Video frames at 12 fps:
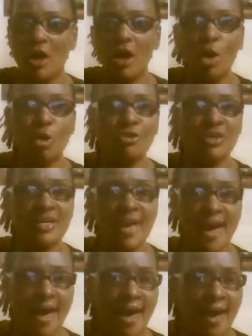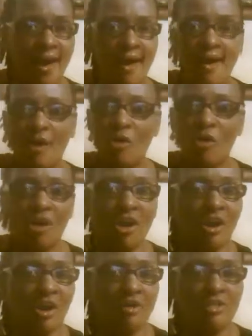older guy or
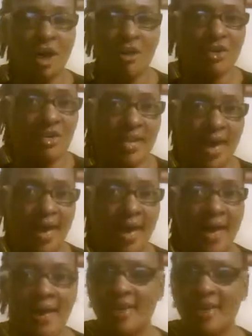a younger guy,